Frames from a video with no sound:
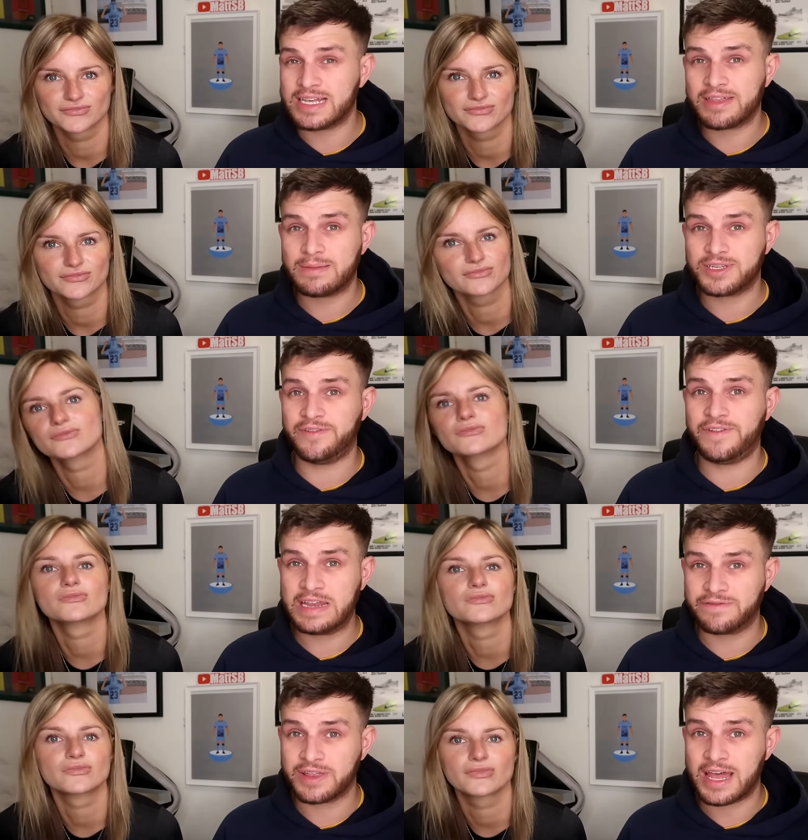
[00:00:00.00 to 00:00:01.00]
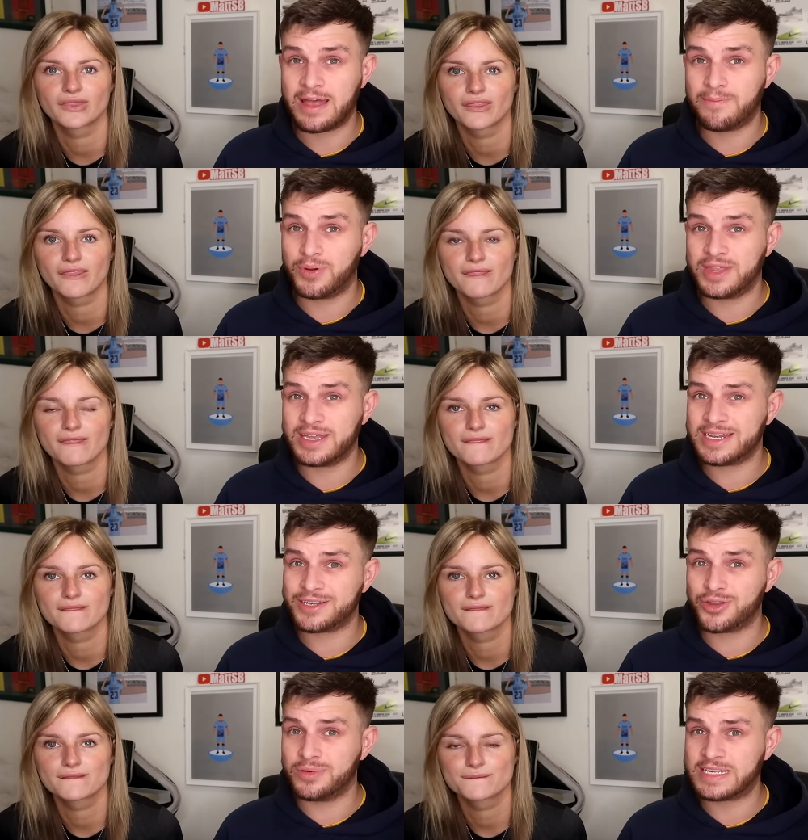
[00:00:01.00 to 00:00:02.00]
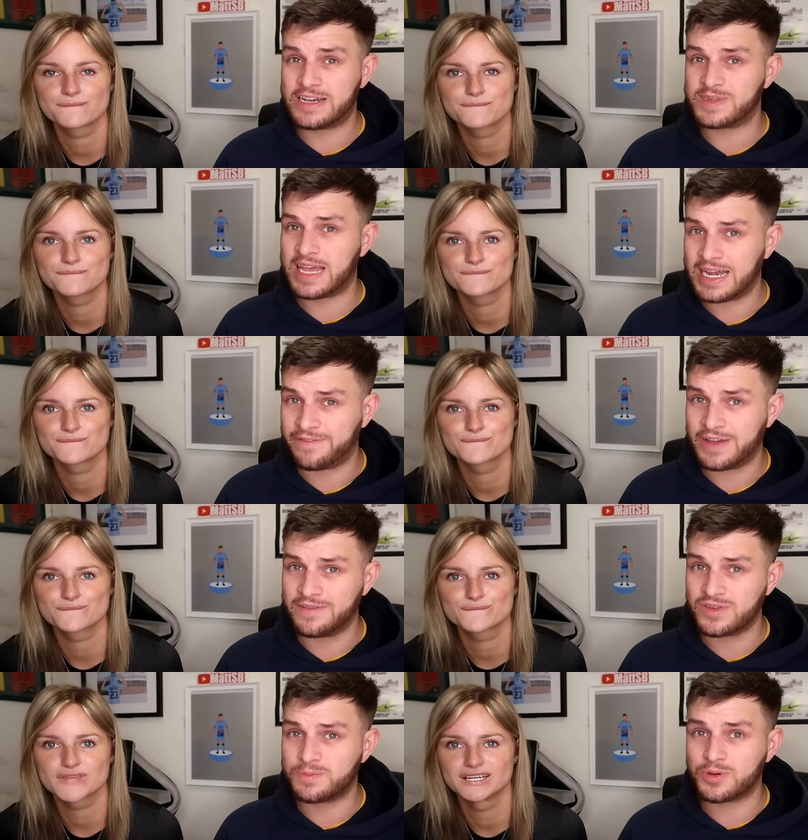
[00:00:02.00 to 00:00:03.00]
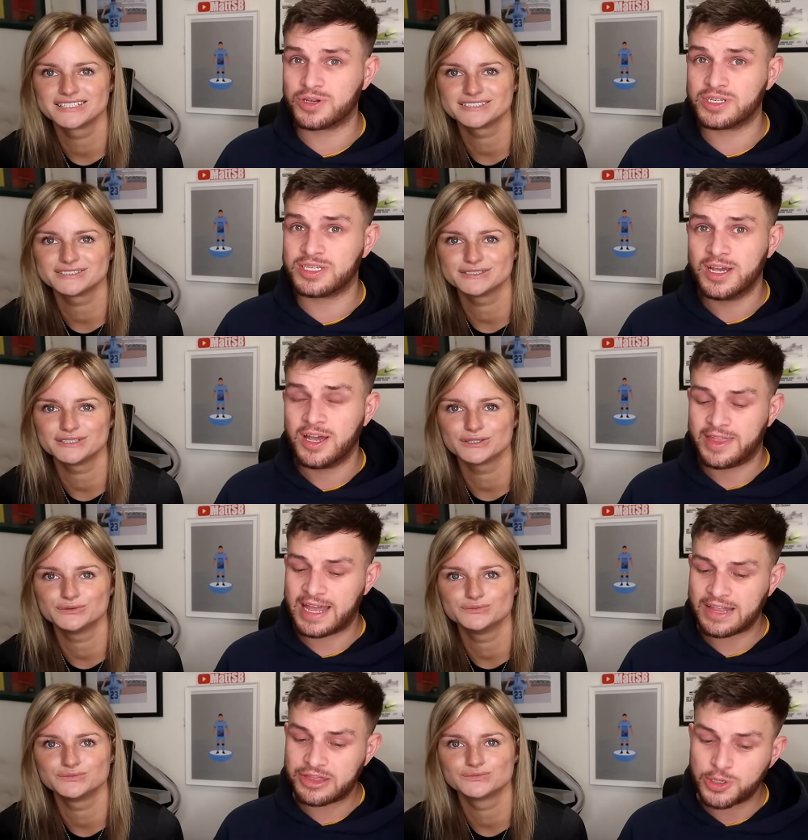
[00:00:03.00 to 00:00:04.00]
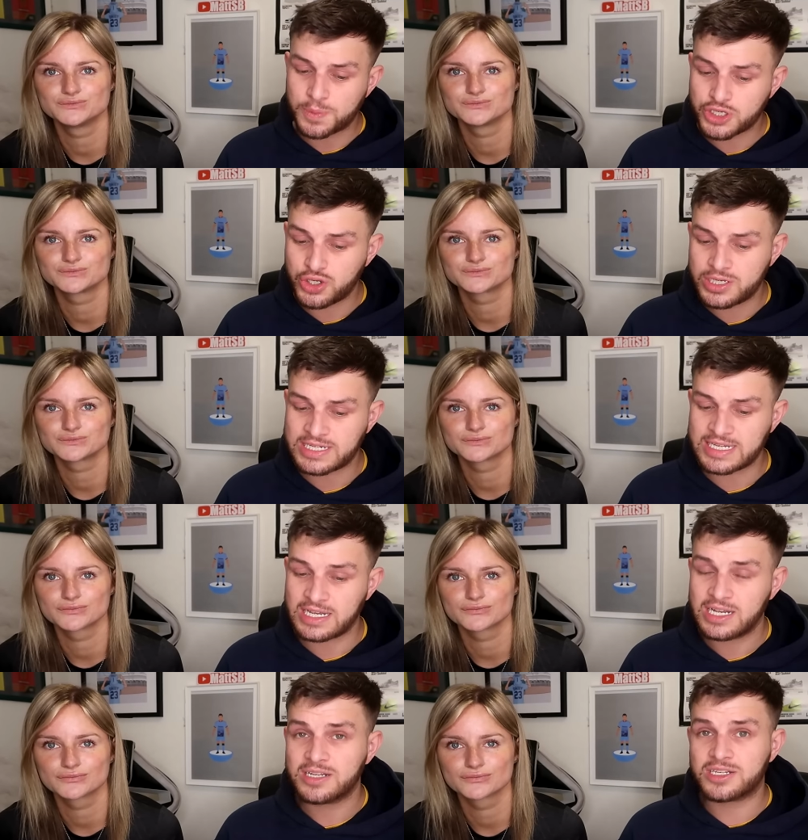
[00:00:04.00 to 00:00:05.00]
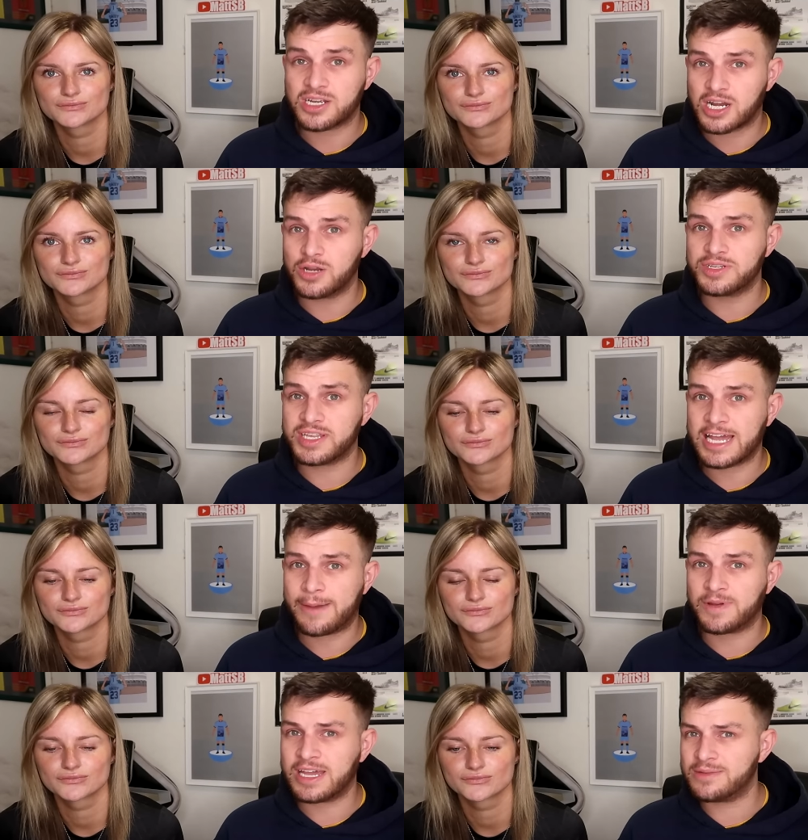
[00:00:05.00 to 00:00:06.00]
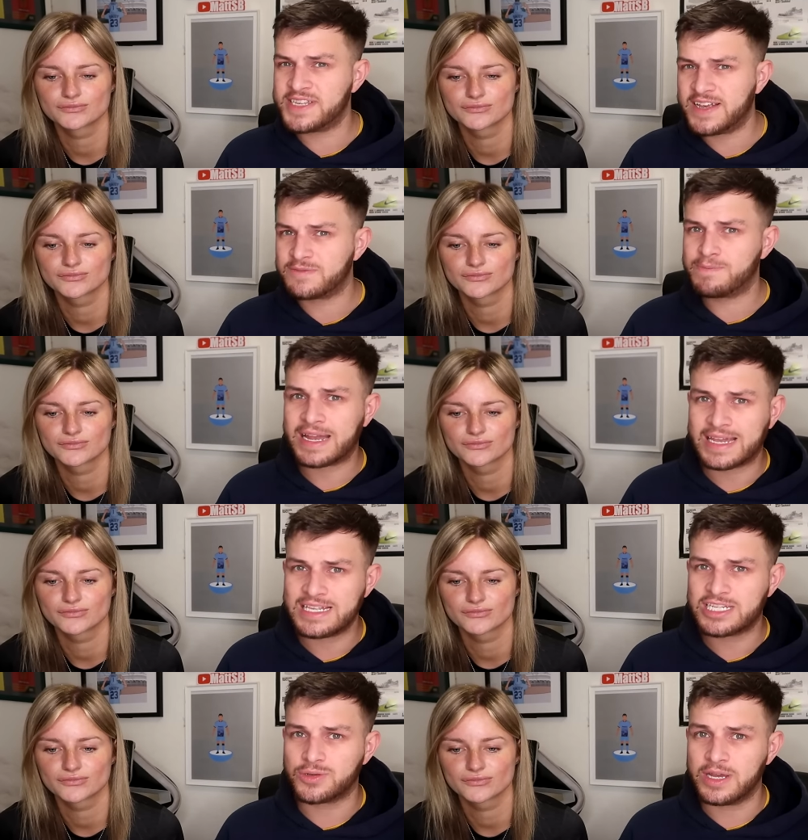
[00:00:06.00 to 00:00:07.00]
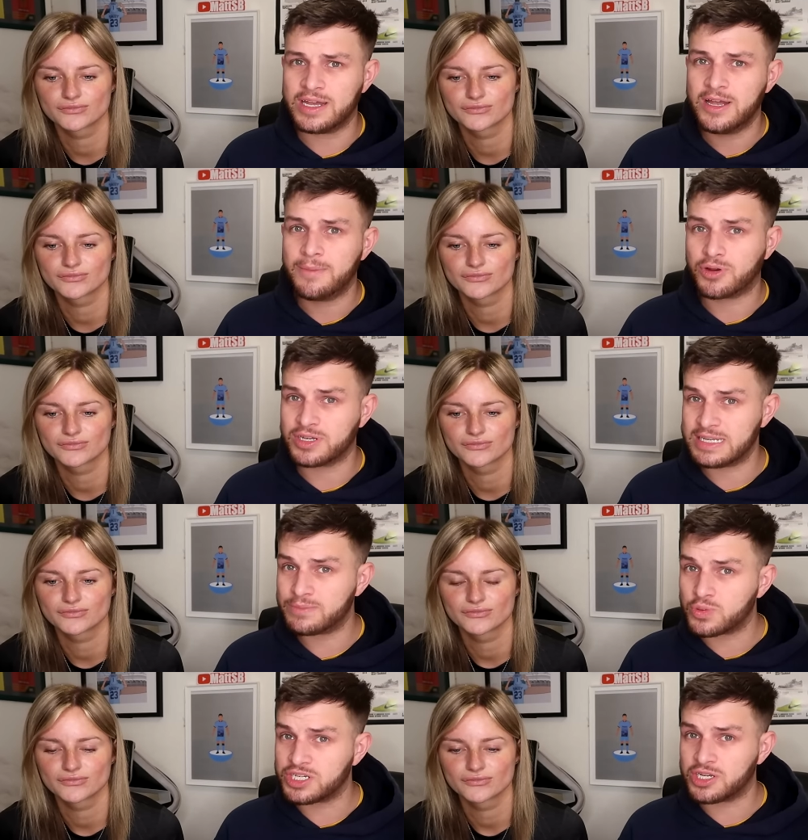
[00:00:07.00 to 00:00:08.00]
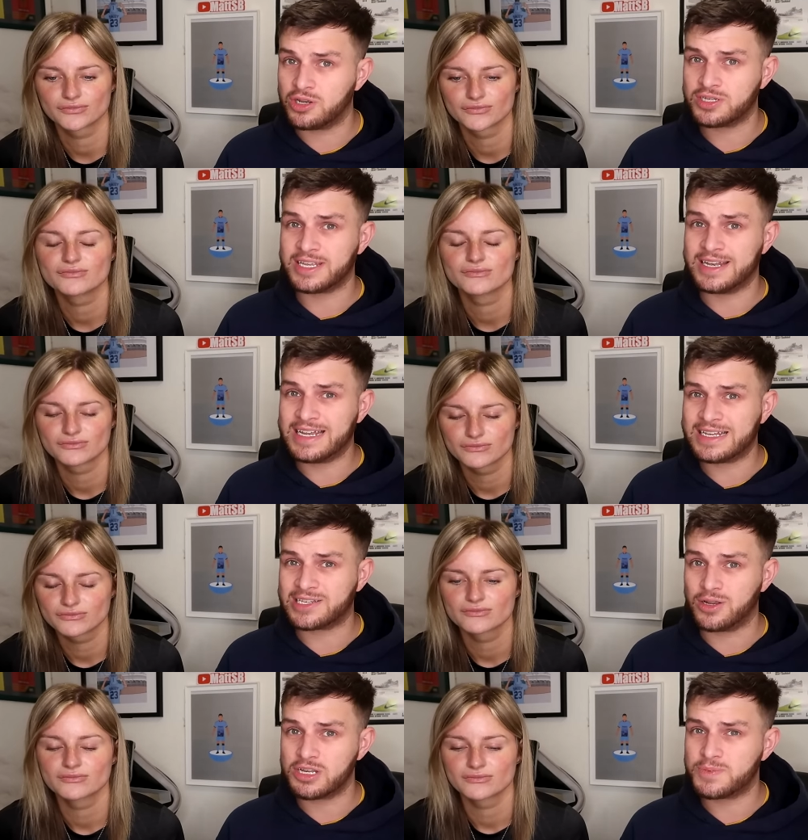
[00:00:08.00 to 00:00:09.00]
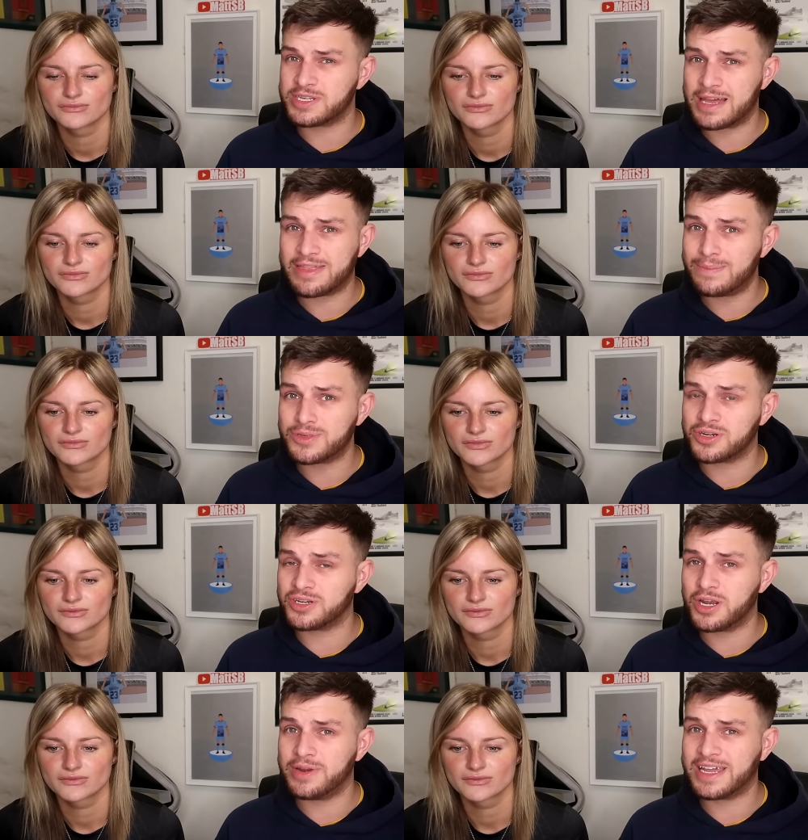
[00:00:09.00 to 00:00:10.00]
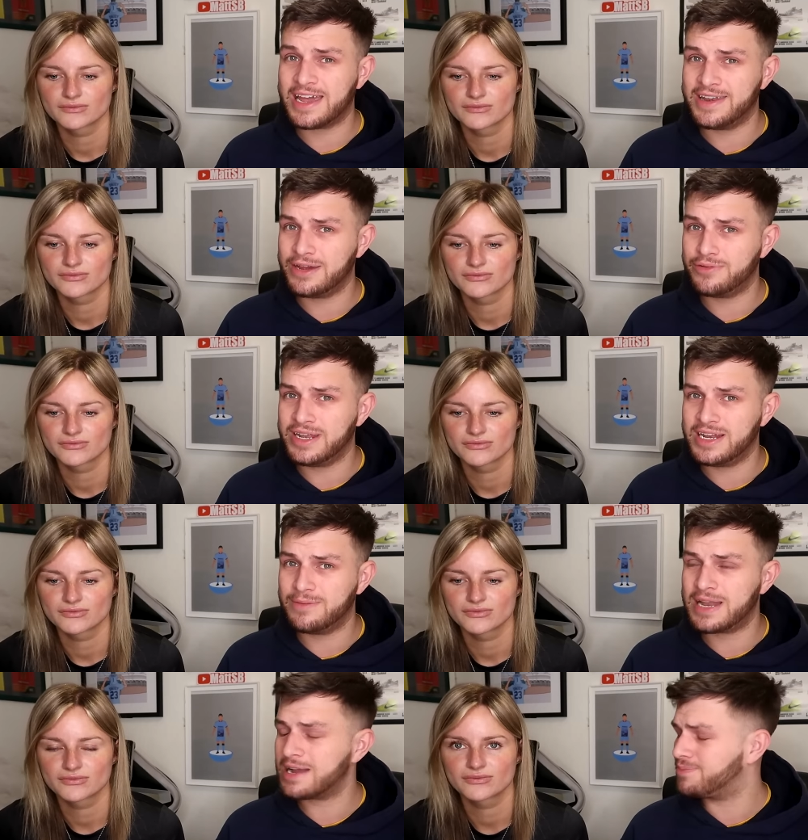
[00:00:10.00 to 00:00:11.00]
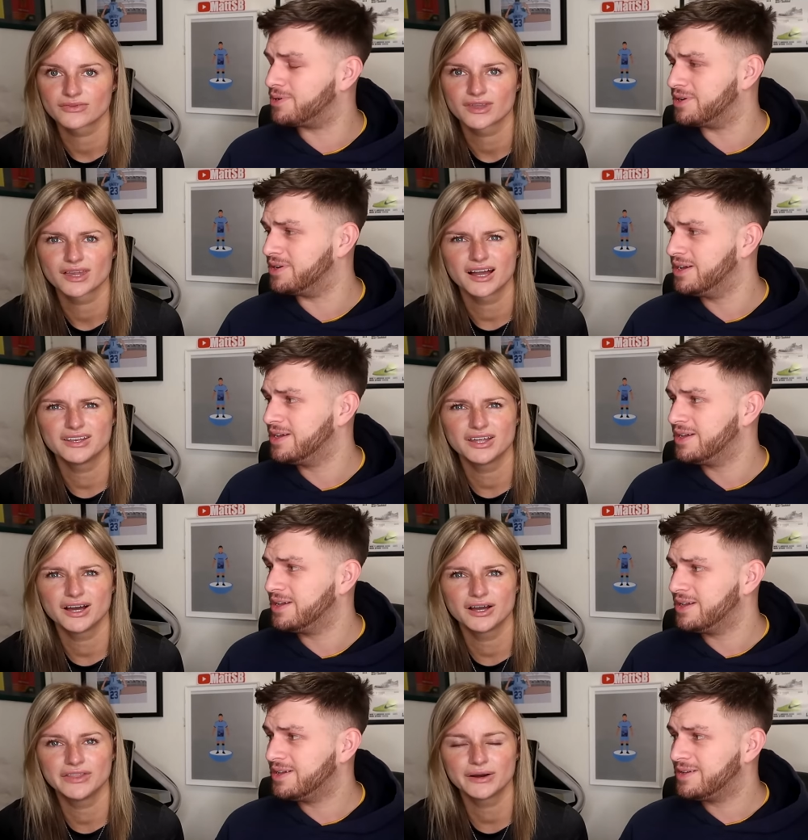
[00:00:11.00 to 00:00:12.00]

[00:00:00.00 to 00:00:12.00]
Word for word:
Speaker 1: Southampton a favour there, but they didn't do themselves any favours because they had the opportunity to close the gap and get themselves back into it because Ipswich had lost and Leeds lost, but Southampton could only get a 0-0 at Blackburn. I know,